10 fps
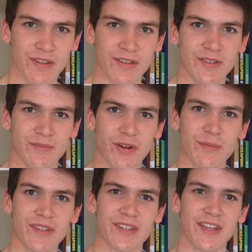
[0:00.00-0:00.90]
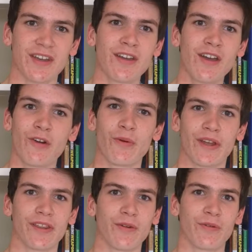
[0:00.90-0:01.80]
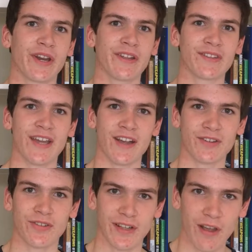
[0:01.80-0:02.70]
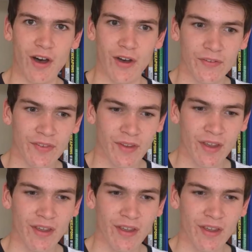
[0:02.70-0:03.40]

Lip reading: There are some moments in there where the audience actually laughs.